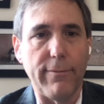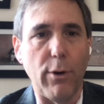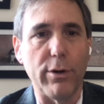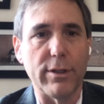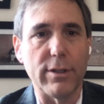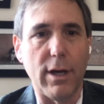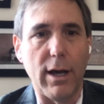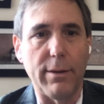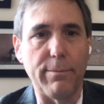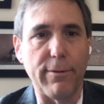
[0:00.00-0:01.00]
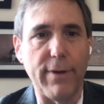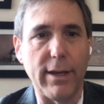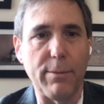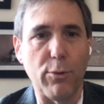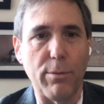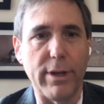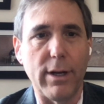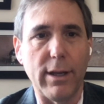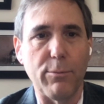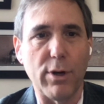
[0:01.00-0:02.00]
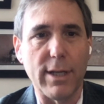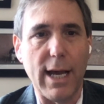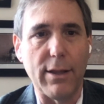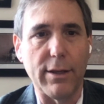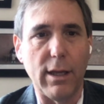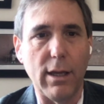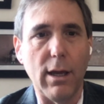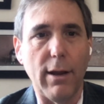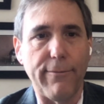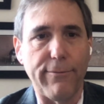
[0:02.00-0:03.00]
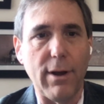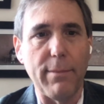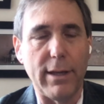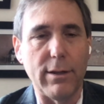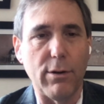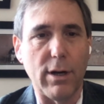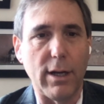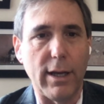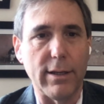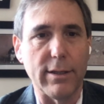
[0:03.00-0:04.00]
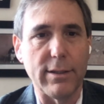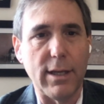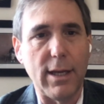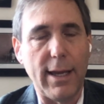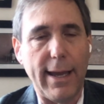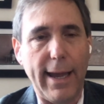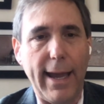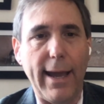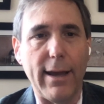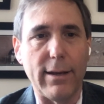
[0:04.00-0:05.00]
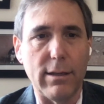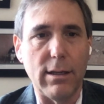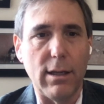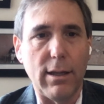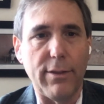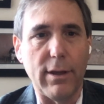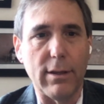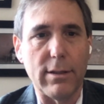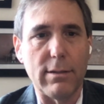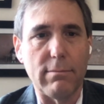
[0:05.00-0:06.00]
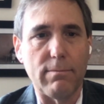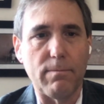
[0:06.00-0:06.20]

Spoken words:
focus on preventing morbidity and mortality from endocarditis, and the